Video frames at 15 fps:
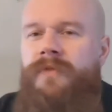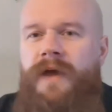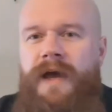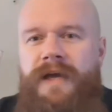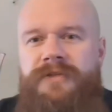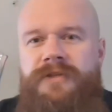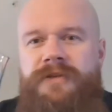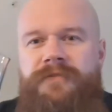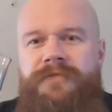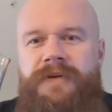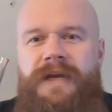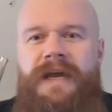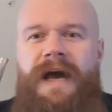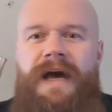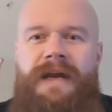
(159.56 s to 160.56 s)
actually
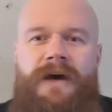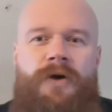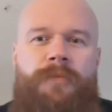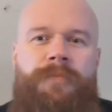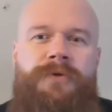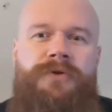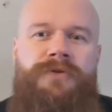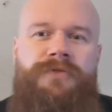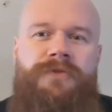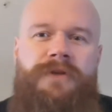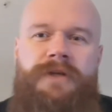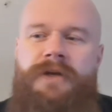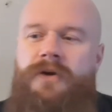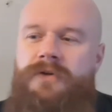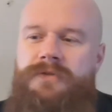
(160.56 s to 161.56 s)
forgot how
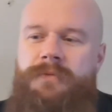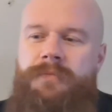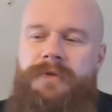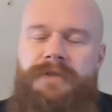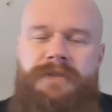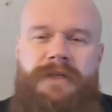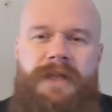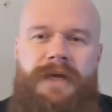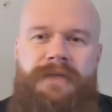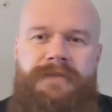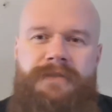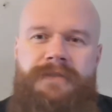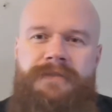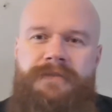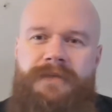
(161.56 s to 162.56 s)
beautiful and awesome this glass
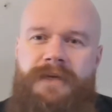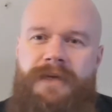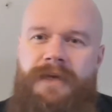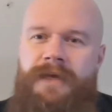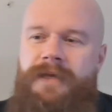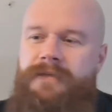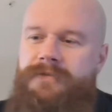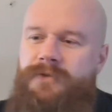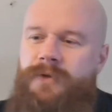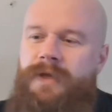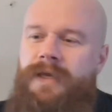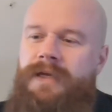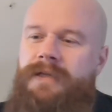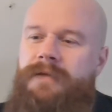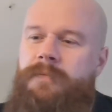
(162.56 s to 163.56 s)
is, and so I
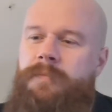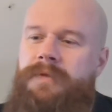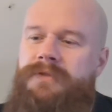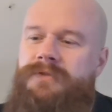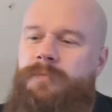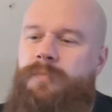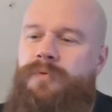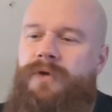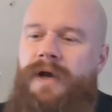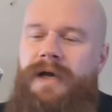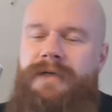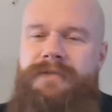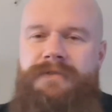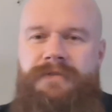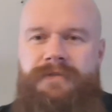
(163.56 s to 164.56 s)
get a little bit
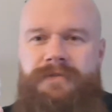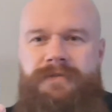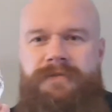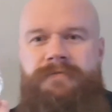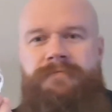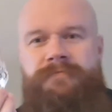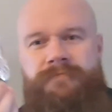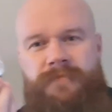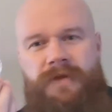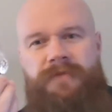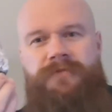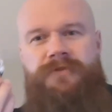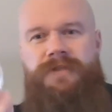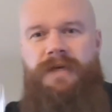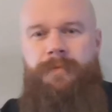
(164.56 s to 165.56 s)
surprised
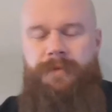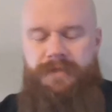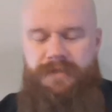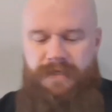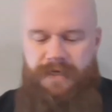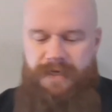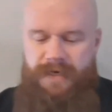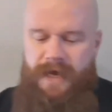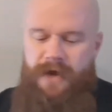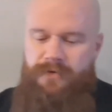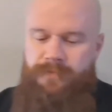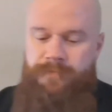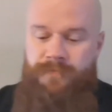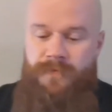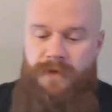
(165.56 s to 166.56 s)
every time I take it
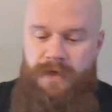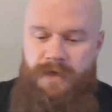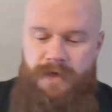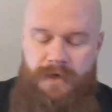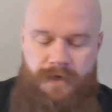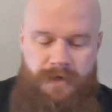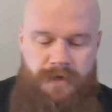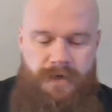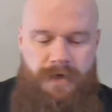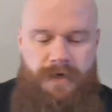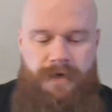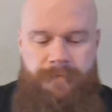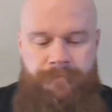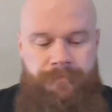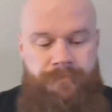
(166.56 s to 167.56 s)
out.
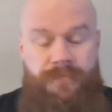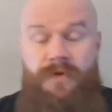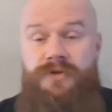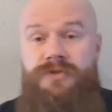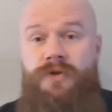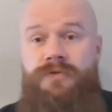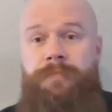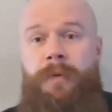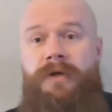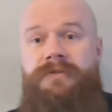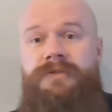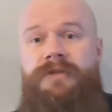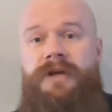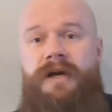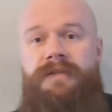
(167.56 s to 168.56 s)
There's no
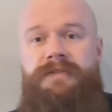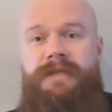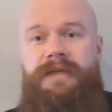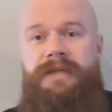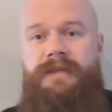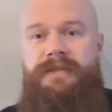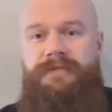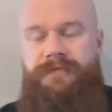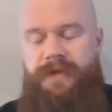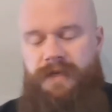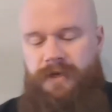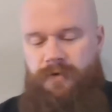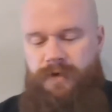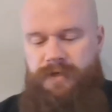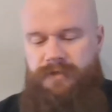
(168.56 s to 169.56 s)
sponsored content in this
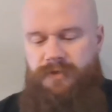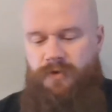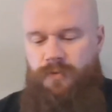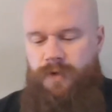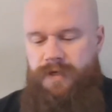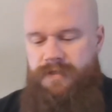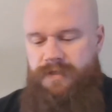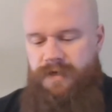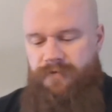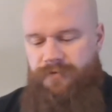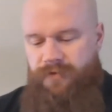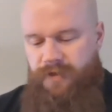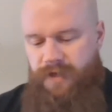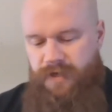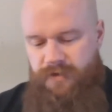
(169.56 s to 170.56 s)
video, and as always,
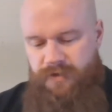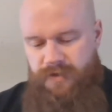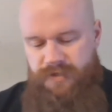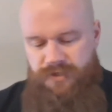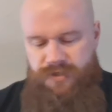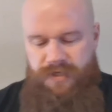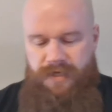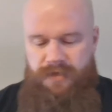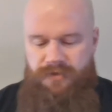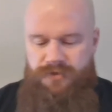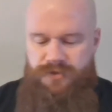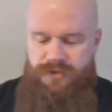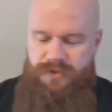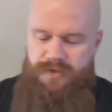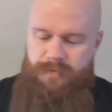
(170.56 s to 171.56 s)
everything on this channel is
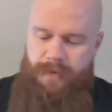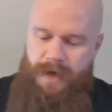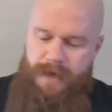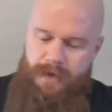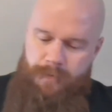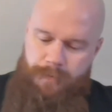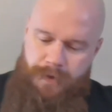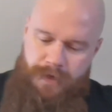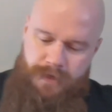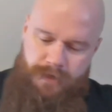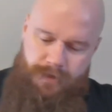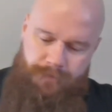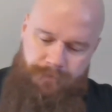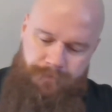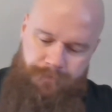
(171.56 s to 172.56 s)
just my
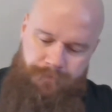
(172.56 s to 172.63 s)
opinion.